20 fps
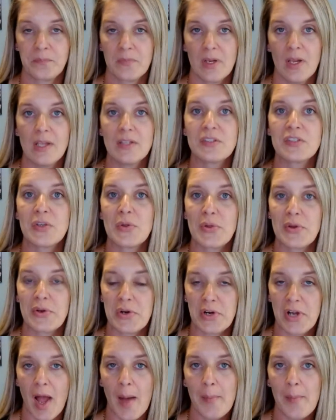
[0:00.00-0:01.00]
And so there are
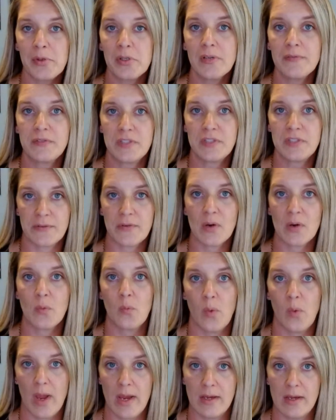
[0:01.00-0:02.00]
a couple of different
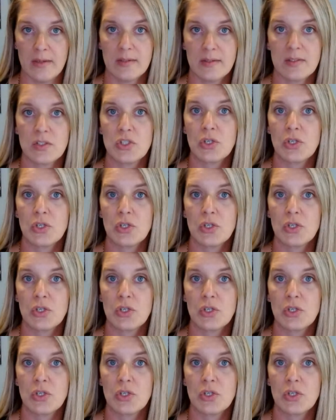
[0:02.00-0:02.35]
ways to